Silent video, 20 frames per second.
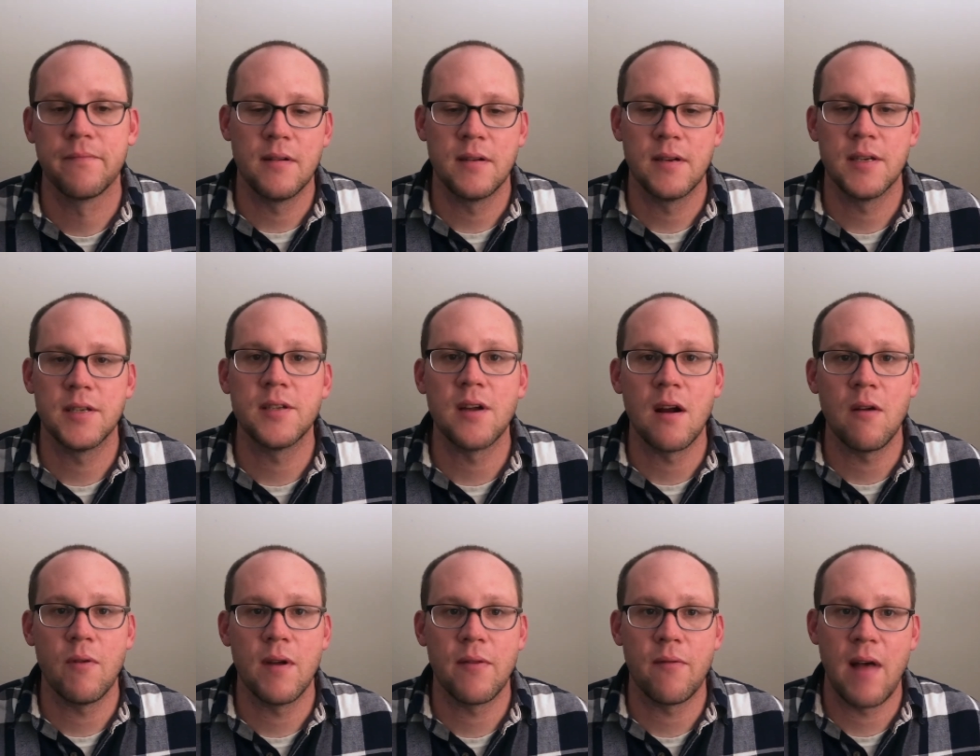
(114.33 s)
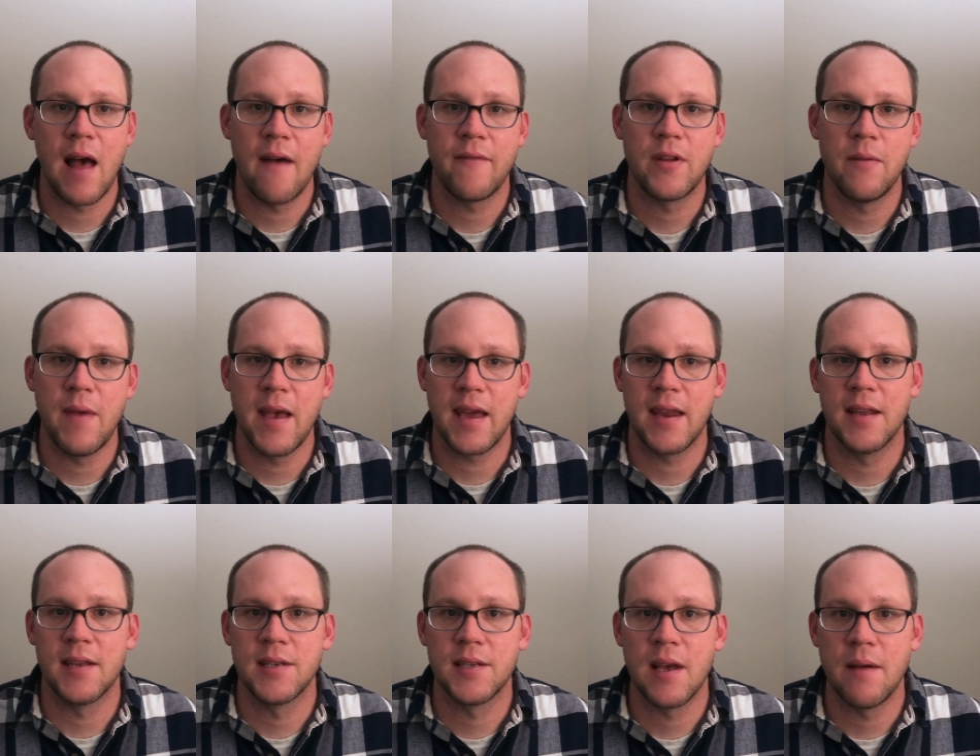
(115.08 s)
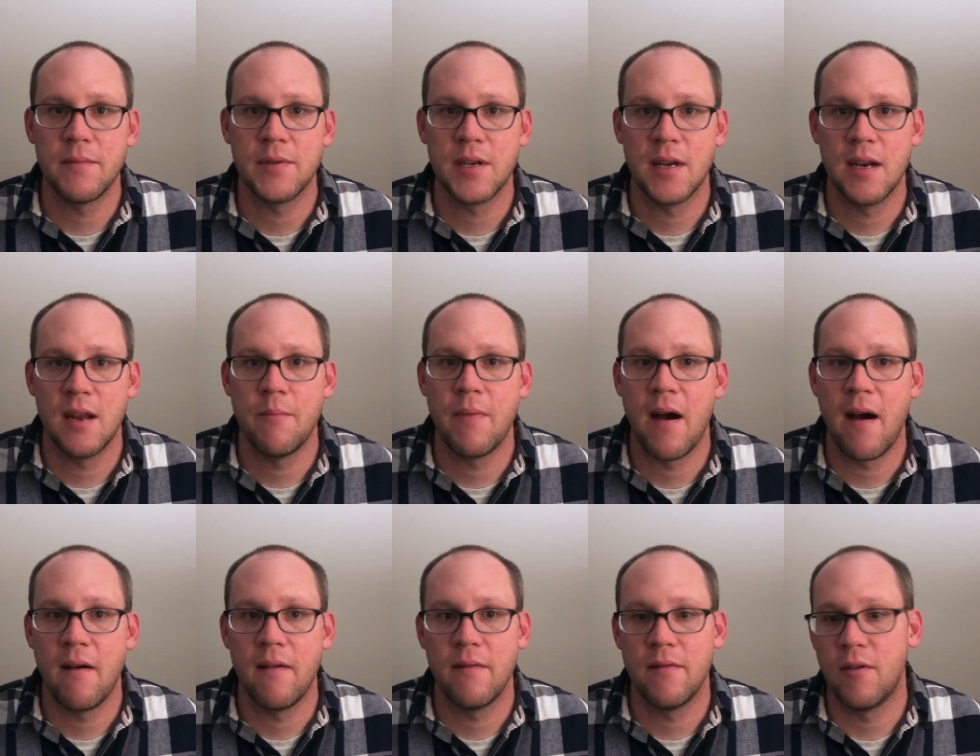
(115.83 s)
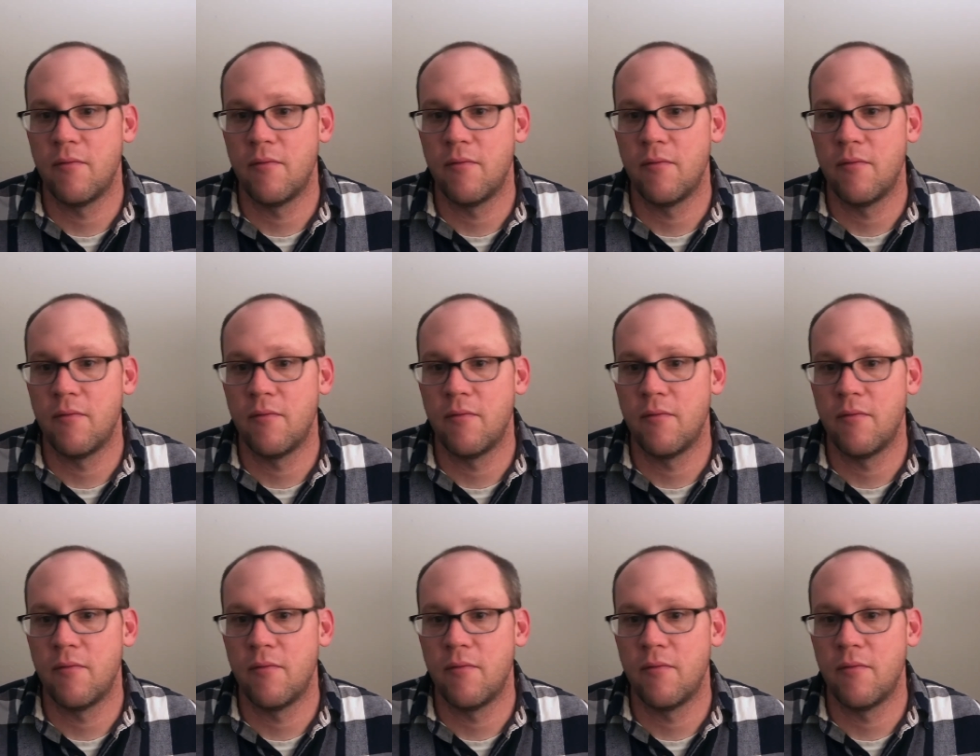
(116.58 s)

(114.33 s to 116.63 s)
To start with, we'll have to make an assumption about